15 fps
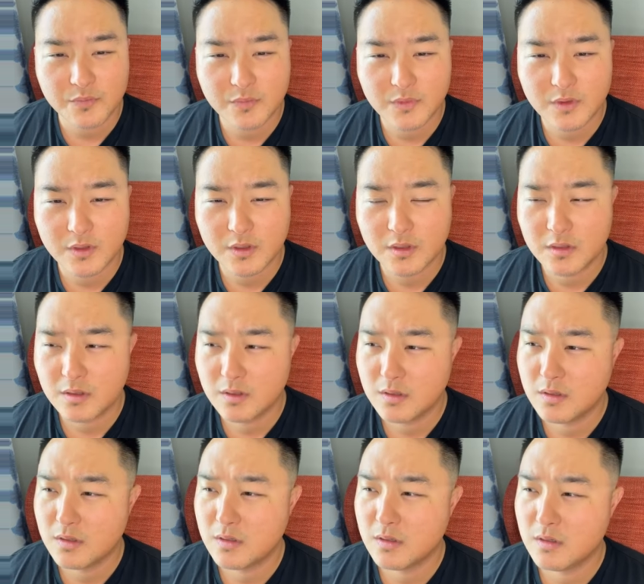
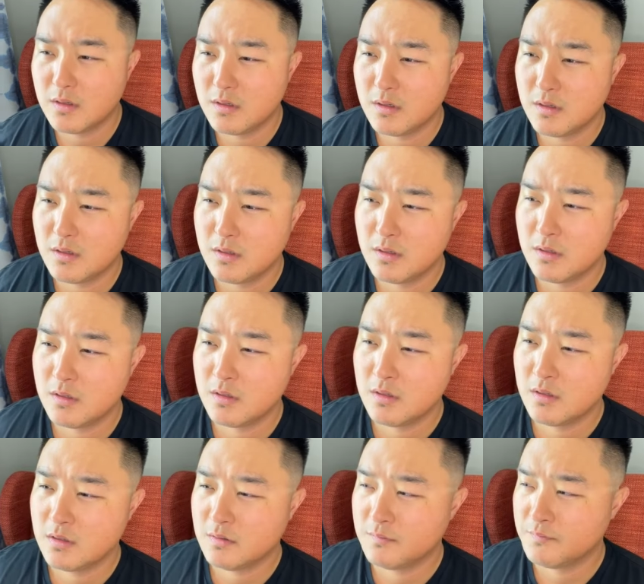
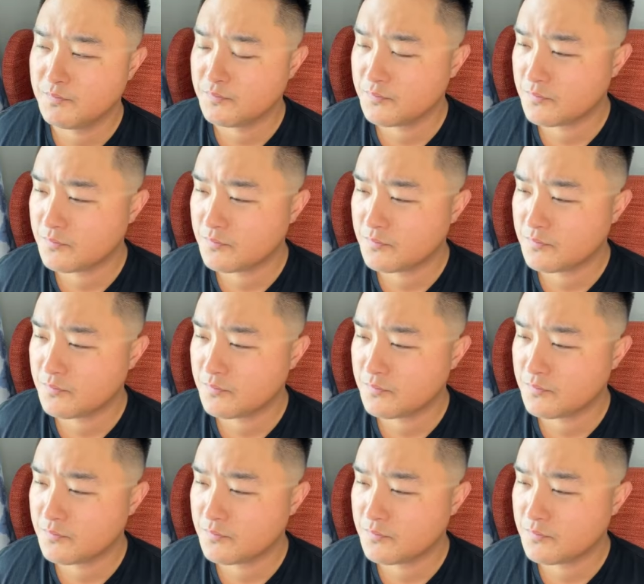No one is speaking in this clip.